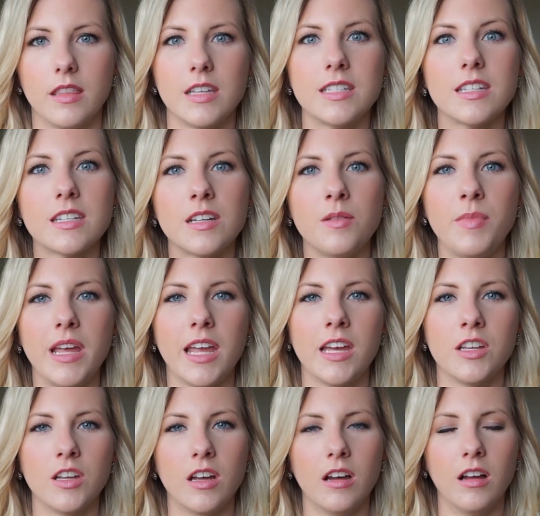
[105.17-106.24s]
This is going to make
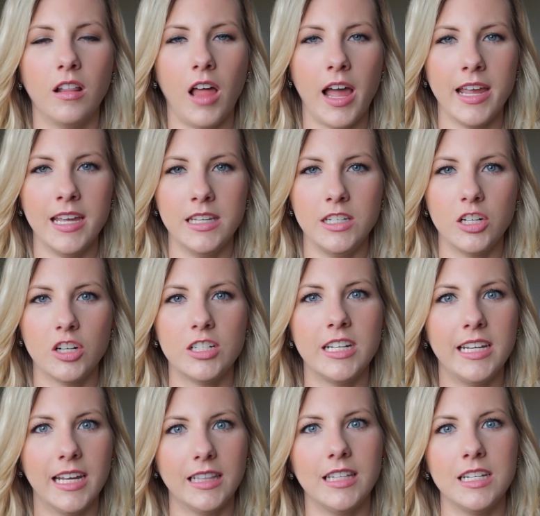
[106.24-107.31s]
it a lot easier
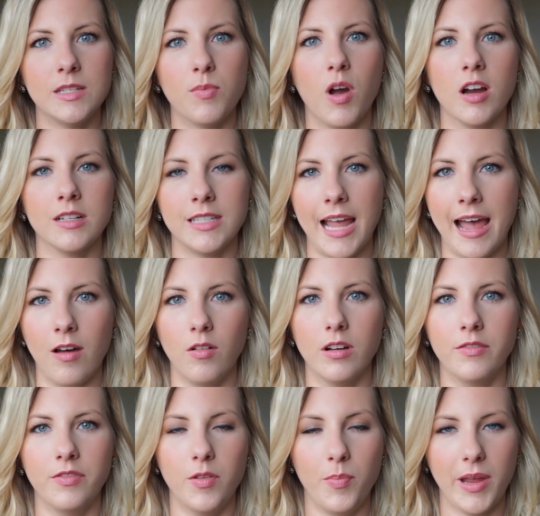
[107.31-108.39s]
to get these bars out
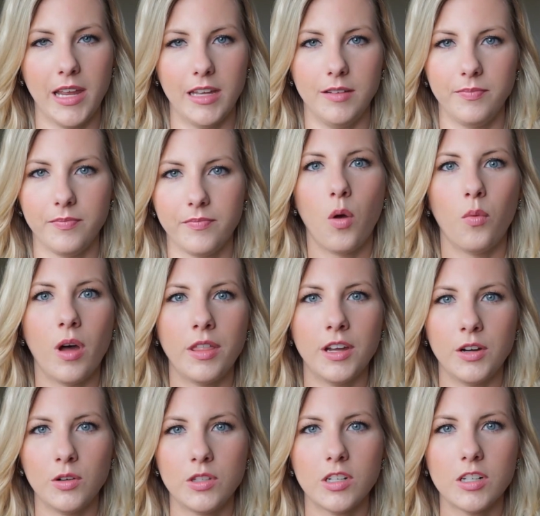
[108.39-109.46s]
of the pan. While the
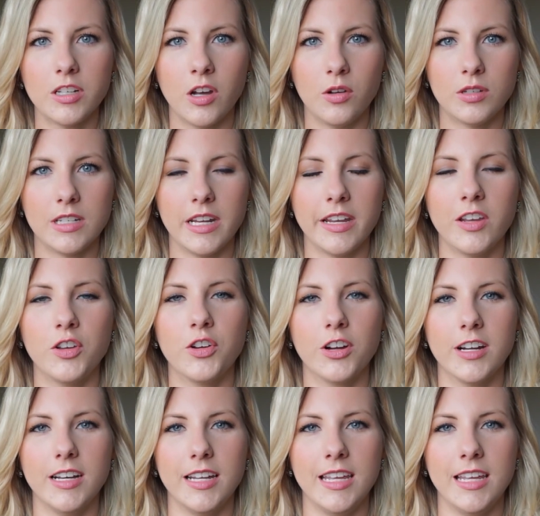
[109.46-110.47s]
oats are toasting, you're going to